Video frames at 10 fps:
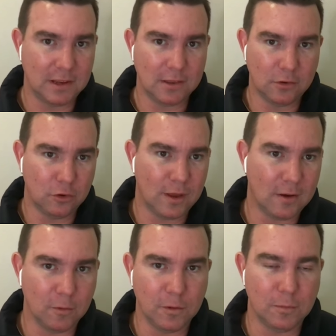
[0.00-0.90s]
you get the new
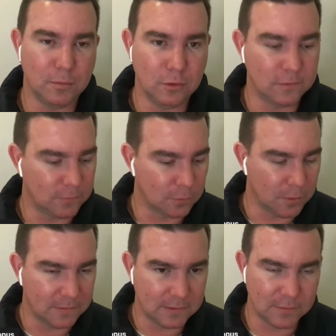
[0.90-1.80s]
algorithm boost for
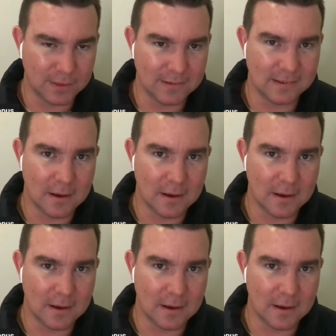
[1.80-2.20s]
all those different things.